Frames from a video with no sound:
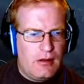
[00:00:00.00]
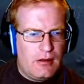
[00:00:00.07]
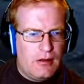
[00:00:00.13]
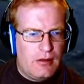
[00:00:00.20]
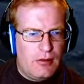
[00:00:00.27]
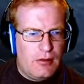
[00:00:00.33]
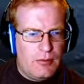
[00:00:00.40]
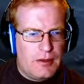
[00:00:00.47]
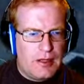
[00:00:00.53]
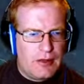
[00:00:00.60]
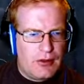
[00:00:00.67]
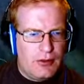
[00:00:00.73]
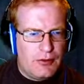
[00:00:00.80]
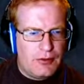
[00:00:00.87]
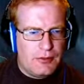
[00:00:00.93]
Oh, we got a
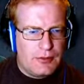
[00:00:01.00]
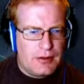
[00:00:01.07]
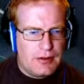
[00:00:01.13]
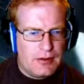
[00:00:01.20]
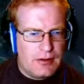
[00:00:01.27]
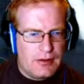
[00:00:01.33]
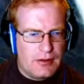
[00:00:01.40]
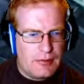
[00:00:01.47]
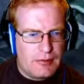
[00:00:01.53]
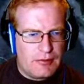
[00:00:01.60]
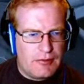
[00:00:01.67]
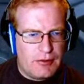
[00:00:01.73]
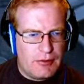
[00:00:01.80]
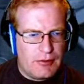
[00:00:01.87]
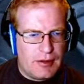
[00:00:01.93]
golden one. I'm gonna
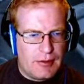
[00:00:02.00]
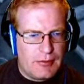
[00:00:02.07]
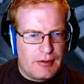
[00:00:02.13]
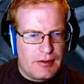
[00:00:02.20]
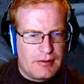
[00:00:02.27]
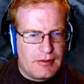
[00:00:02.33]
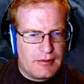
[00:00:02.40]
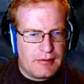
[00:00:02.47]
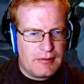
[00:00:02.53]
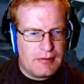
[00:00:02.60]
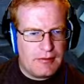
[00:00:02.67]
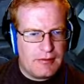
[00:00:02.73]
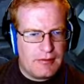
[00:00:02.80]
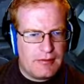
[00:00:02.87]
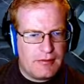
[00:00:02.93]
redo that one then.
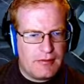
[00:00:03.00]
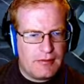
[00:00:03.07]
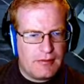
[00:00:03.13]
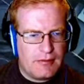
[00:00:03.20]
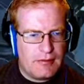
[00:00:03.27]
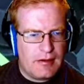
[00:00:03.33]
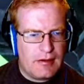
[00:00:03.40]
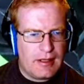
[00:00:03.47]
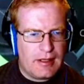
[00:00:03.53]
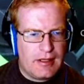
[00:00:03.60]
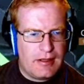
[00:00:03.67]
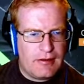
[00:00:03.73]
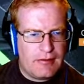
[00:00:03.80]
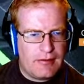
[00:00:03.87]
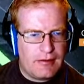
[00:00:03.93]
I like
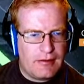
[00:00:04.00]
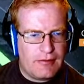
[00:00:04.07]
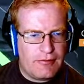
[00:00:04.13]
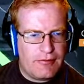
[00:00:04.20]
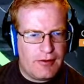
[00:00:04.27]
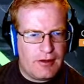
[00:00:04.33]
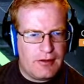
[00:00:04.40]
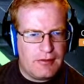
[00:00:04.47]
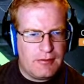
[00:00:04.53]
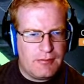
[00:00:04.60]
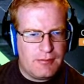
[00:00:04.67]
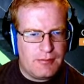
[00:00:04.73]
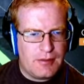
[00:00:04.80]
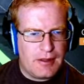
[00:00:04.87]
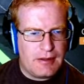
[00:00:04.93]
it. It's fun,
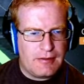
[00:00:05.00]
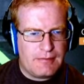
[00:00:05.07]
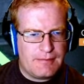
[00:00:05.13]
but